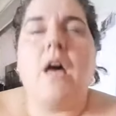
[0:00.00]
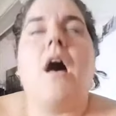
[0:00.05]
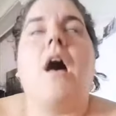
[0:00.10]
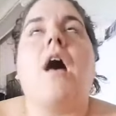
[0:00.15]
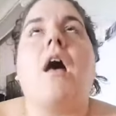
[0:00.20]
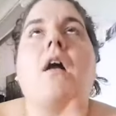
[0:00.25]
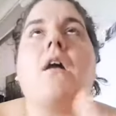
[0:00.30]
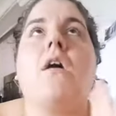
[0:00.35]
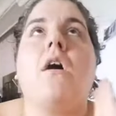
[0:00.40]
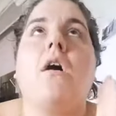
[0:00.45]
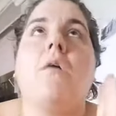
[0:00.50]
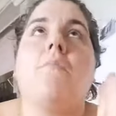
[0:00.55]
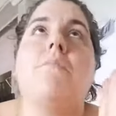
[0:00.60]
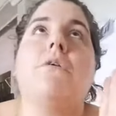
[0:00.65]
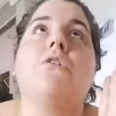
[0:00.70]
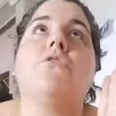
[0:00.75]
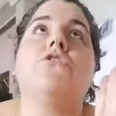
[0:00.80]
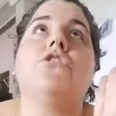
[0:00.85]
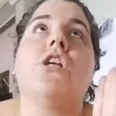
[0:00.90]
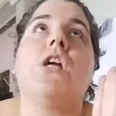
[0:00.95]
I call
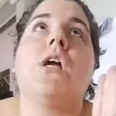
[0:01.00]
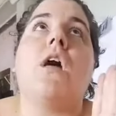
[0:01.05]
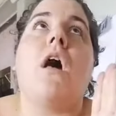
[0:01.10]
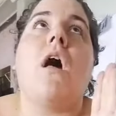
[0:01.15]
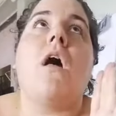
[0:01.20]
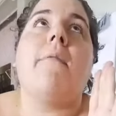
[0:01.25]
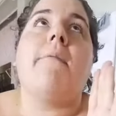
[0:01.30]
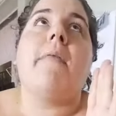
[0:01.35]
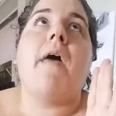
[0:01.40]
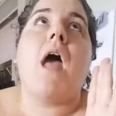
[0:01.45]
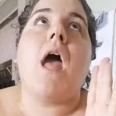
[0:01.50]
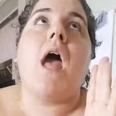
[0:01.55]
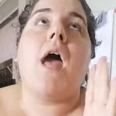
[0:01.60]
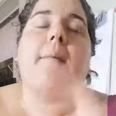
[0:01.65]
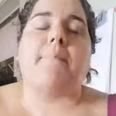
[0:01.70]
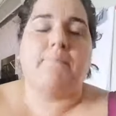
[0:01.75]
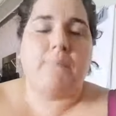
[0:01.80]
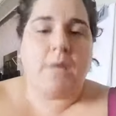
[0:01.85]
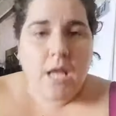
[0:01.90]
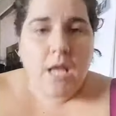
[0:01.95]
bullshit on
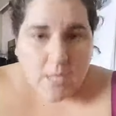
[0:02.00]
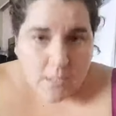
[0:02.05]
that.